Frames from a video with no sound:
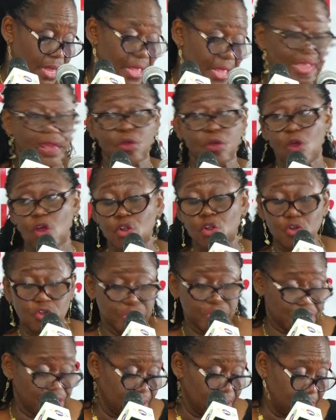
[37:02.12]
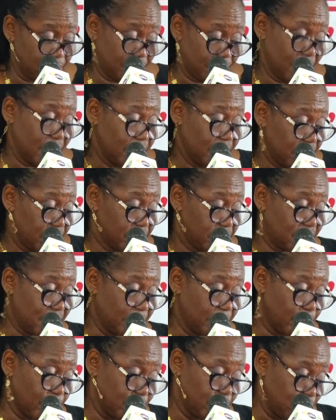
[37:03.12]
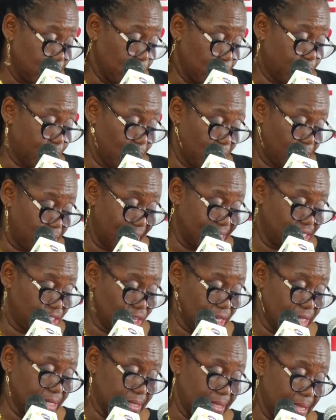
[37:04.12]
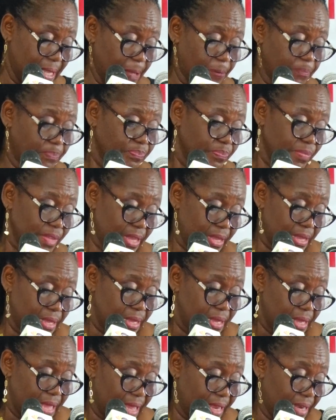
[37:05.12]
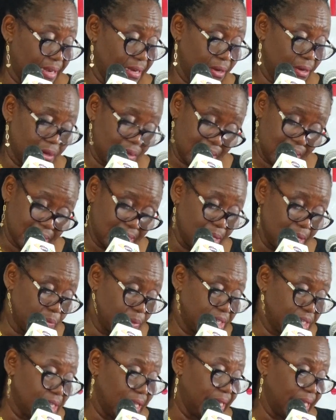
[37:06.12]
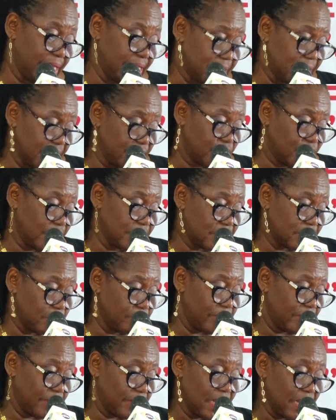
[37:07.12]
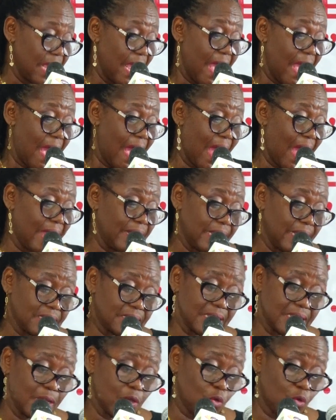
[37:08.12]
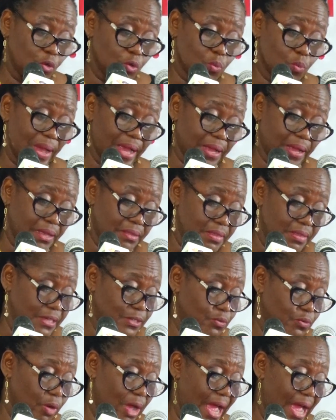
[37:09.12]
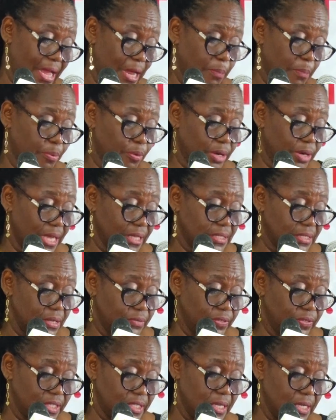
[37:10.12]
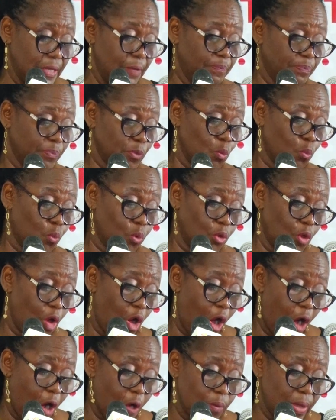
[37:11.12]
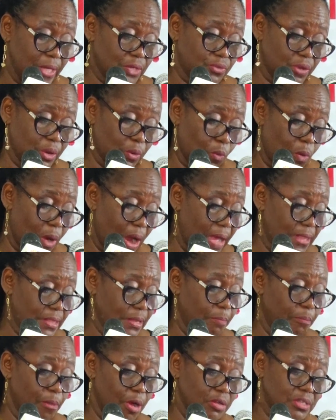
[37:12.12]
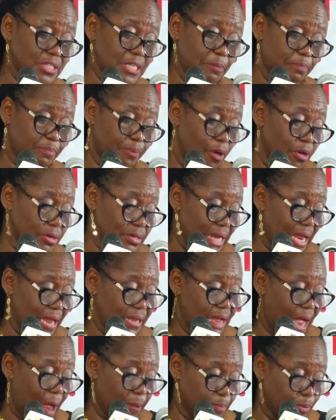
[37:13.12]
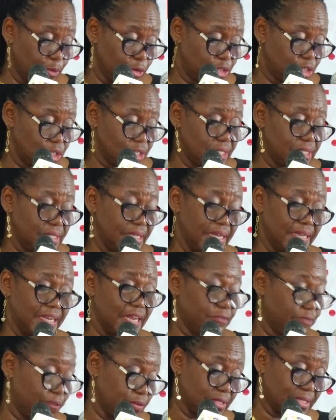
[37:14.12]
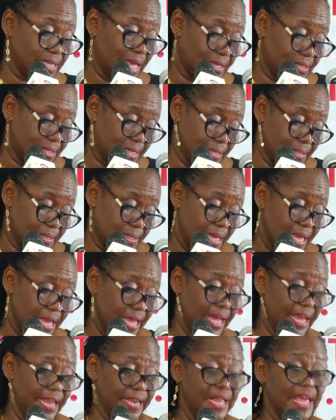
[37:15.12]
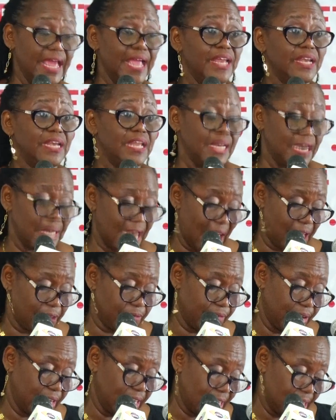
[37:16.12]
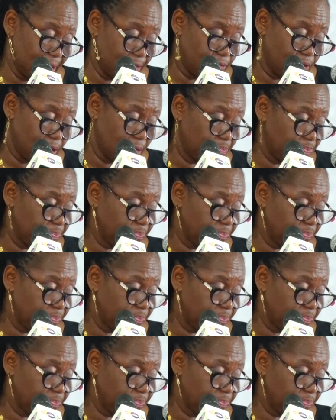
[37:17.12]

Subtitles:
In conclusion, Mr. Pro Vice Chancellor, and distinguished ladies and gentlemen, harnessing good work ethics for higher productivity will always require the multi-pronged approaches needed for success in any life endeavor.